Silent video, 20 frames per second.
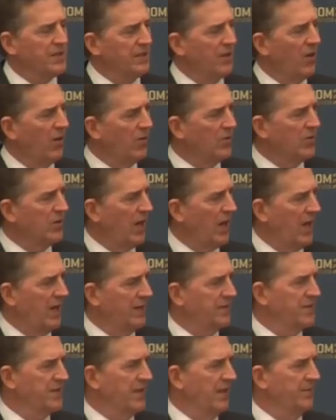and the whole
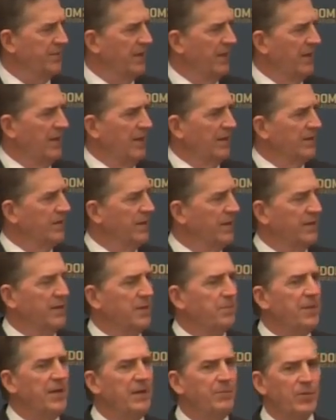concept.
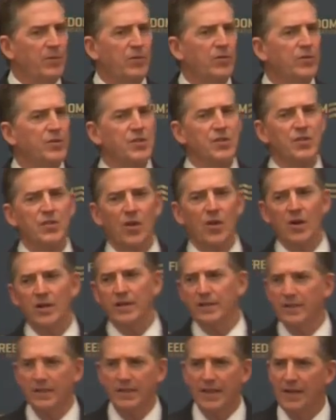The people who
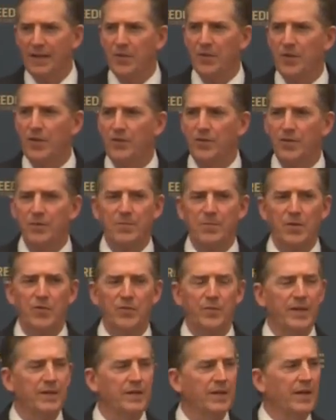started the labor union
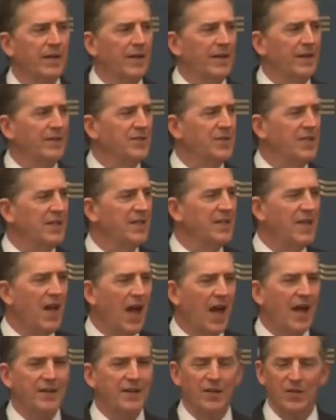movement did
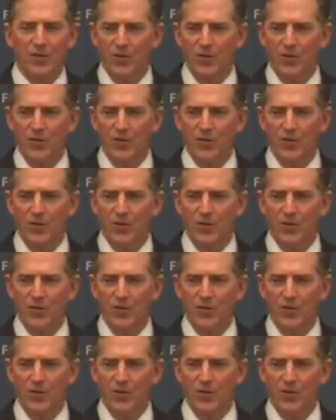not